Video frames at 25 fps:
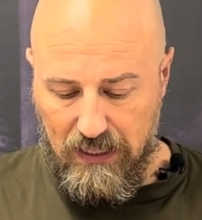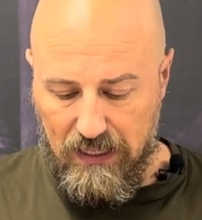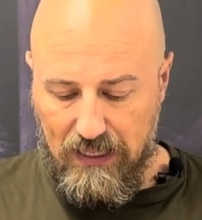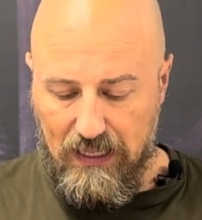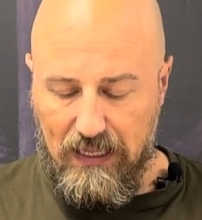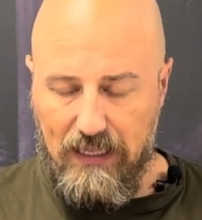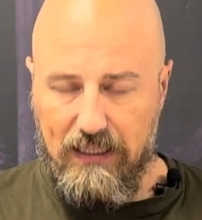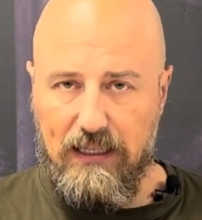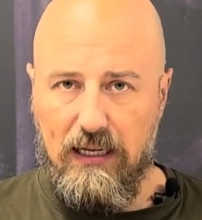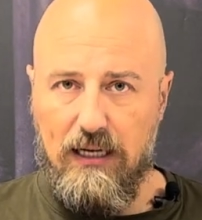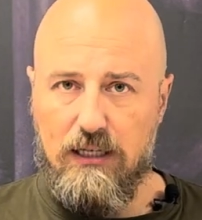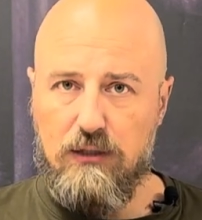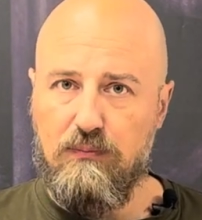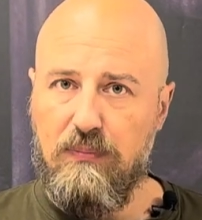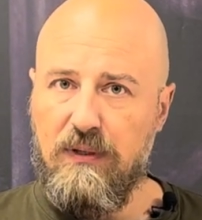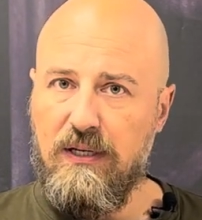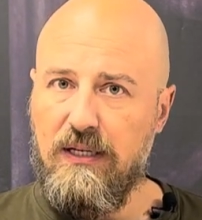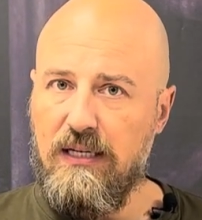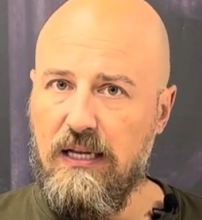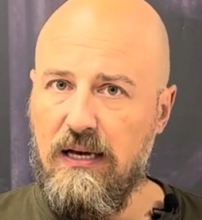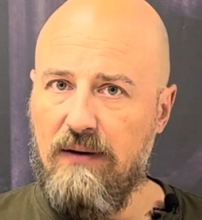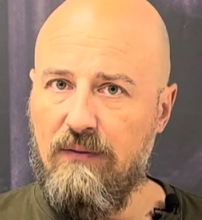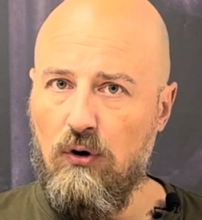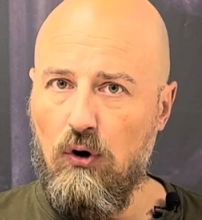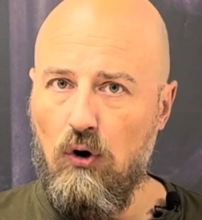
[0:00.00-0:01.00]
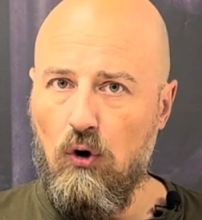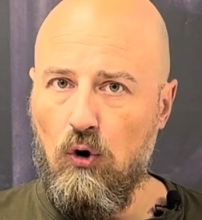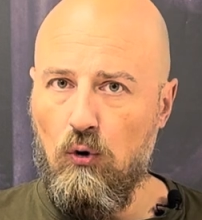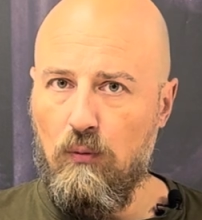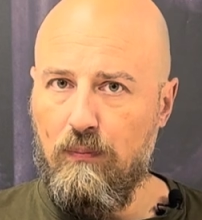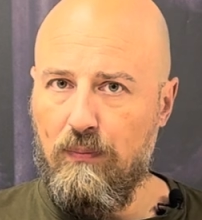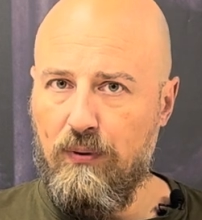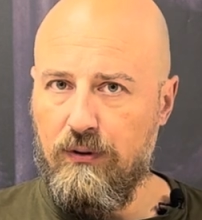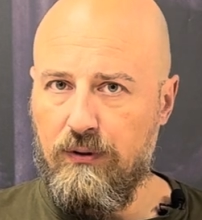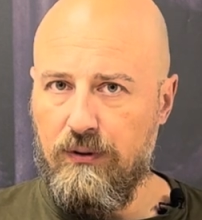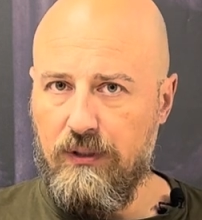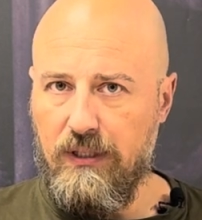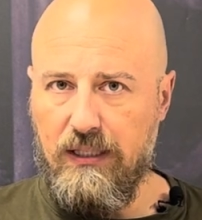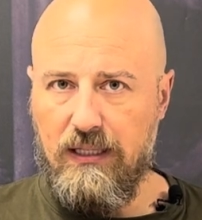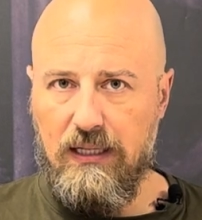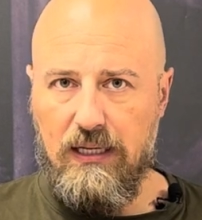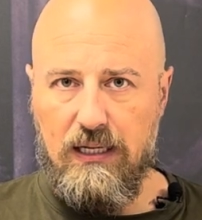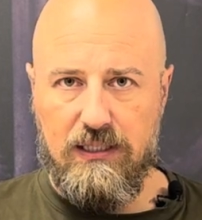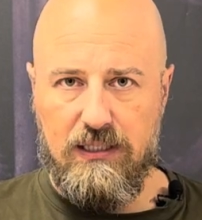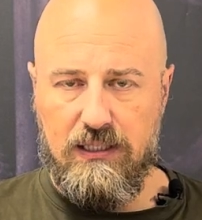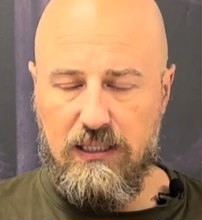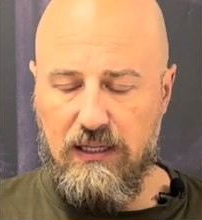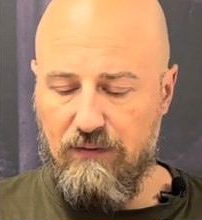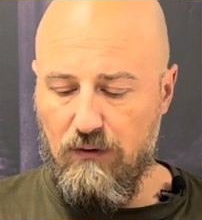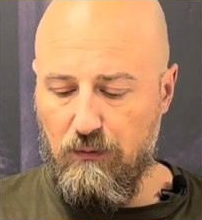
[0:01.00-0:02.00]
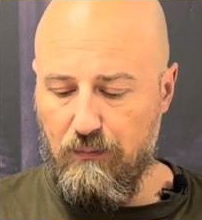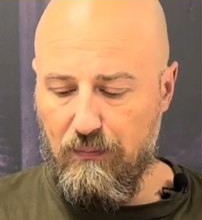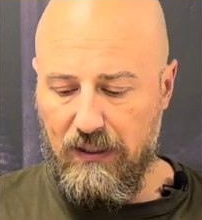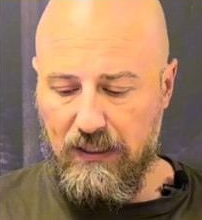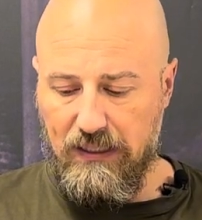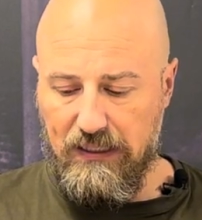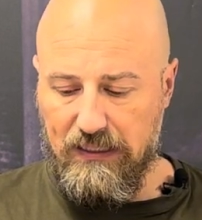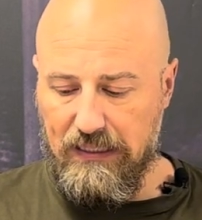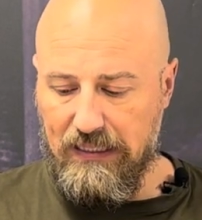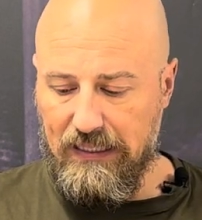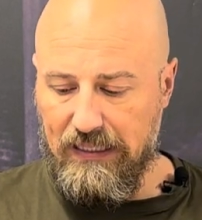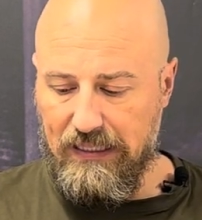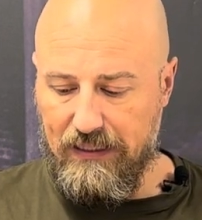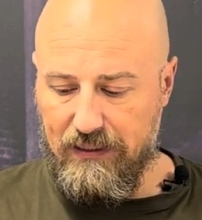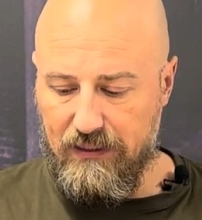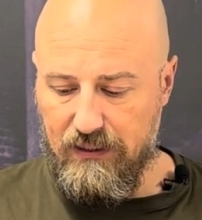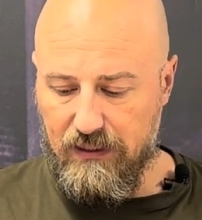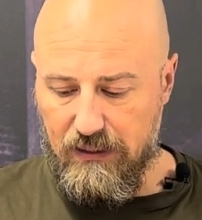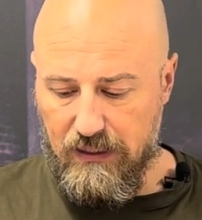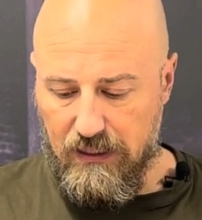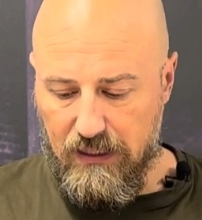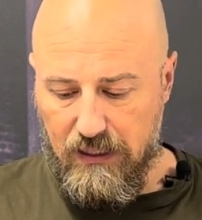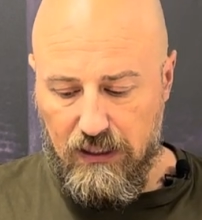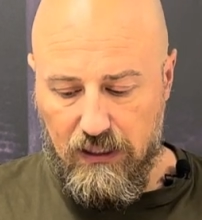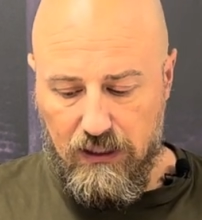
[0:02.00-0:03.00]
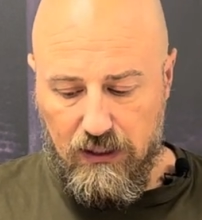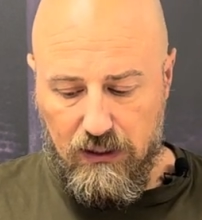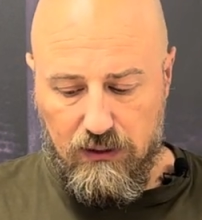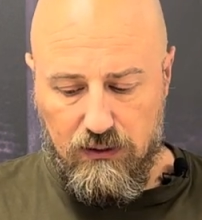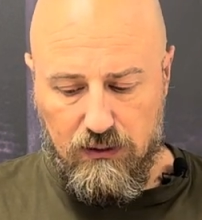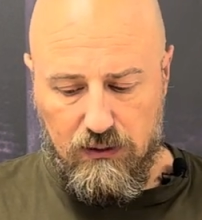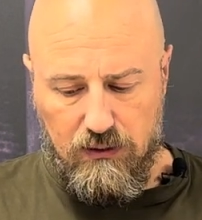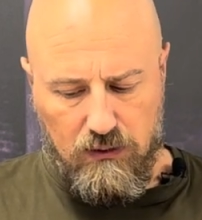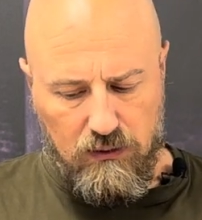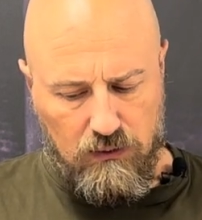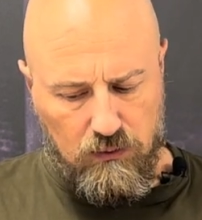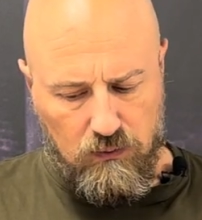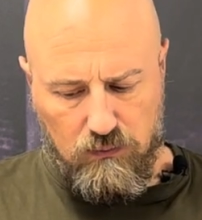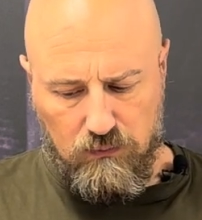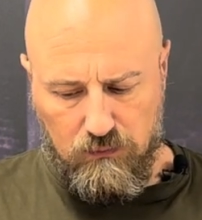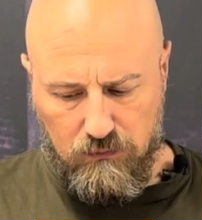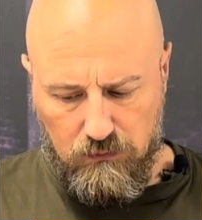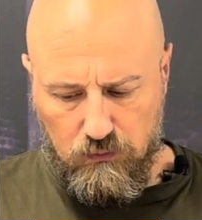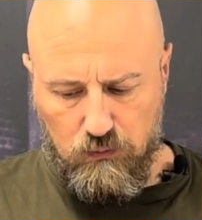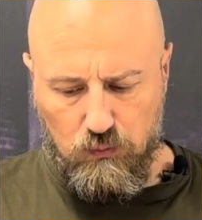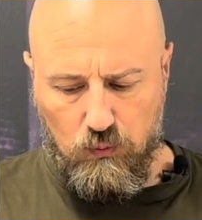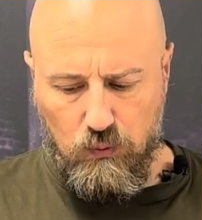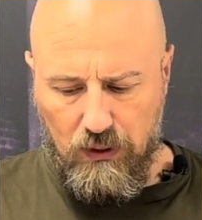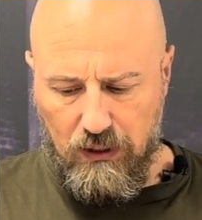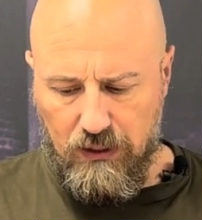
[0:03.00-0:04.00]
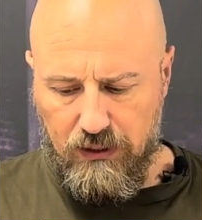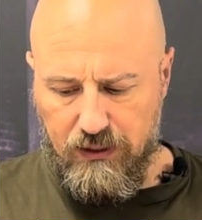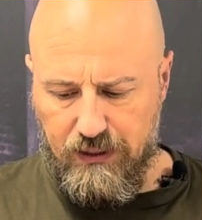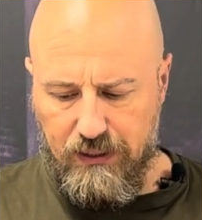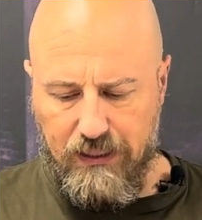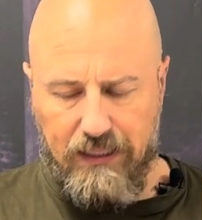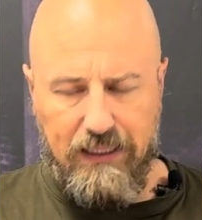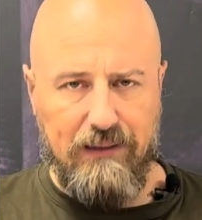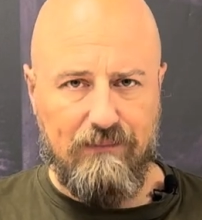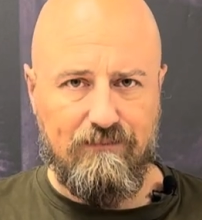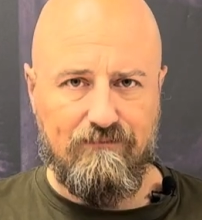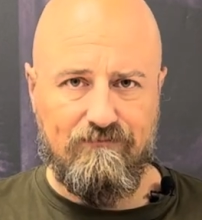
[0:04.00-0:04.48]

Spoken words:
It has been never opened, it has never been cleaned. So we'll see